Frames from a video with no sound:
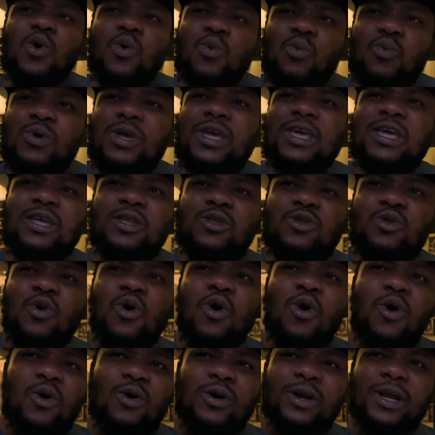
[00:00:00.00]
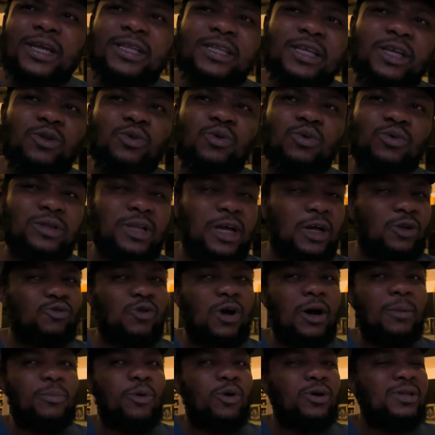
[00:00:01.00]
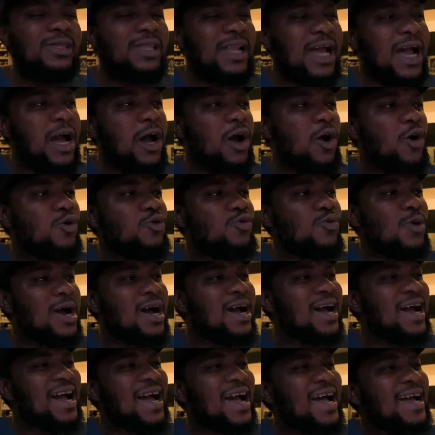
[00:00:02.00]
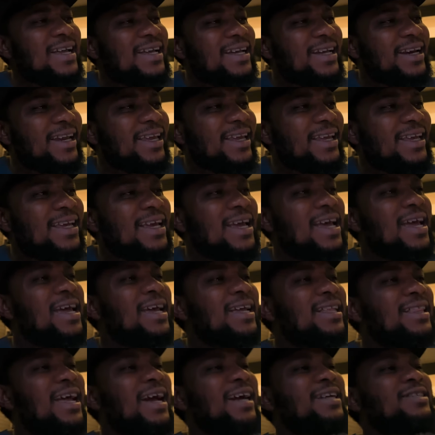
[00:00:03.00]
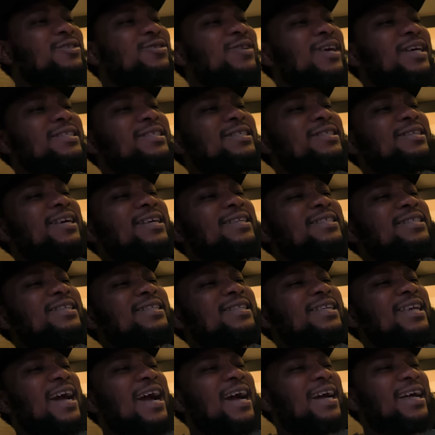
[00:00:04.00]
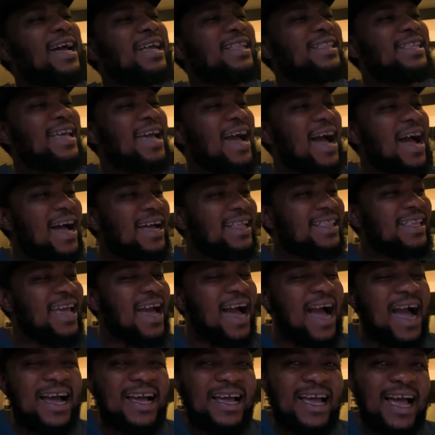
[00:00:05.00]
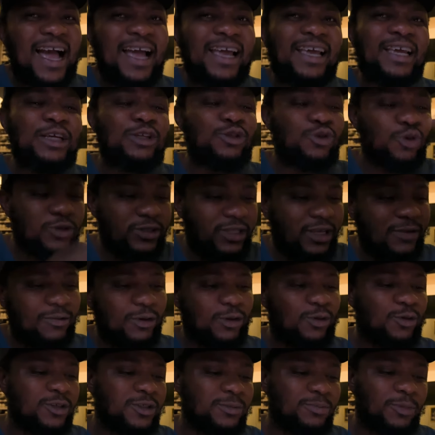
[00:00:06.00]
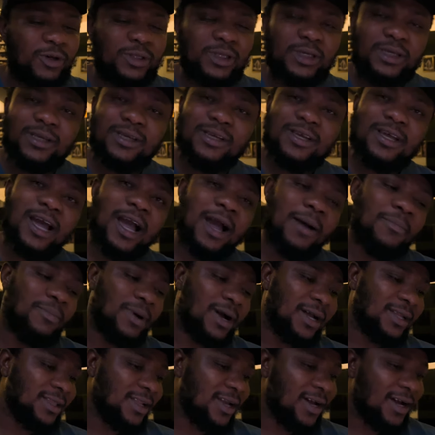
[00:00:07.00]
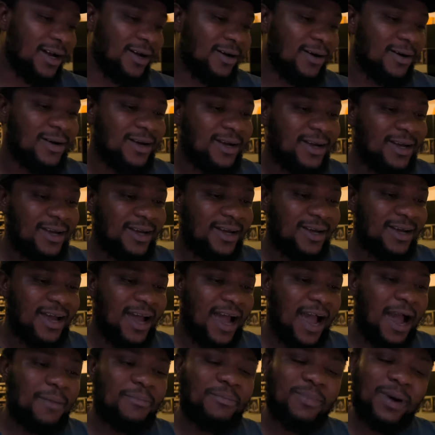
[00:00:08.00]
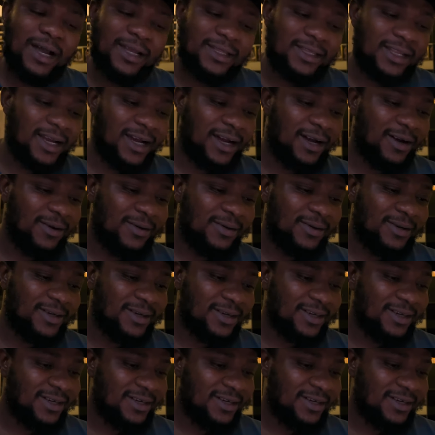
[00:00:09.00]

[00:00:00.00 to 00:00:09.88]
We don't already know that one. But now you are angry, now transgressing the anger into Davido's body. Abba now. Abba now.